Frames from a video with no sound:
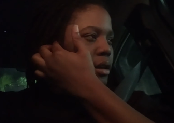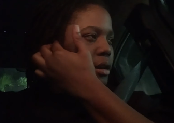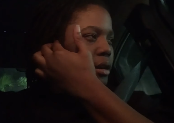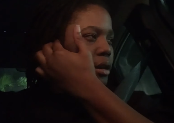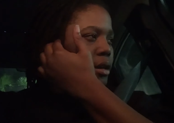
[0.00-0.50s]

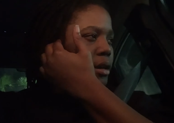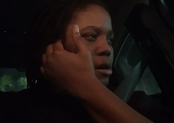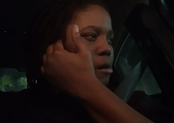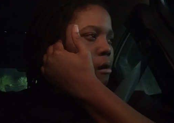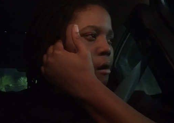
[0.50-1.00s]

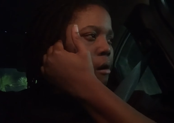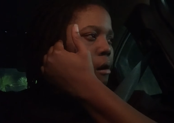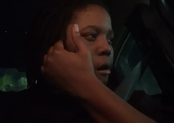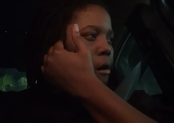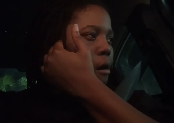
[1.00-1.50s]

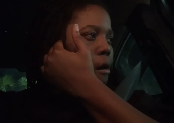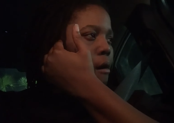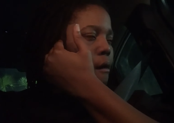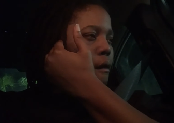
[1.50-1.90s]
(no one is talking)